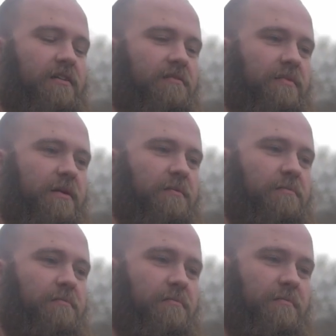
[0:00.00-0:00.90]
me and
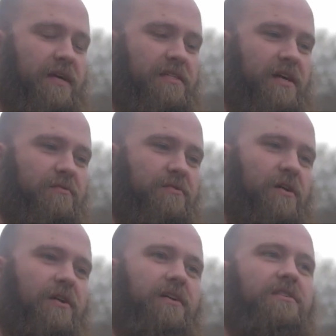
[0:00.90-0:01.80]
my son was
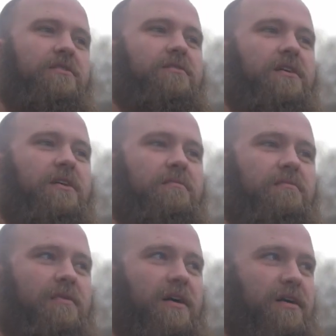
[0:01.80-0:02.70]
walking to
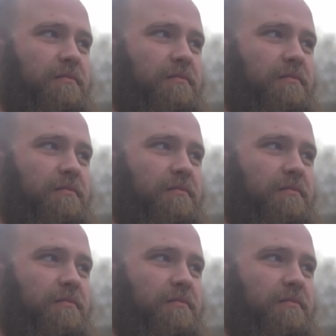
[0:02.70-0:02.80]
my